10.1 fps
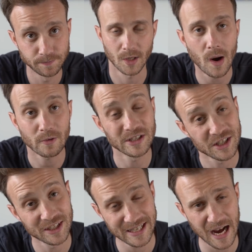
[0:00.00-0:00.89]
Now, I
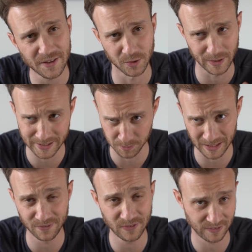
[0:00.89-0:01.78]
recently got the Razer
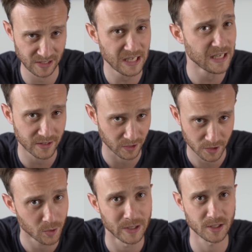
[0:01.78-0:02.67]
Blade 15, their
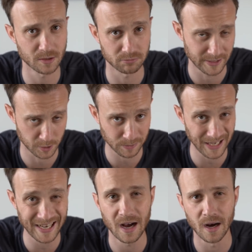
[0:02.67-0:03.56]
newest Razer Blade.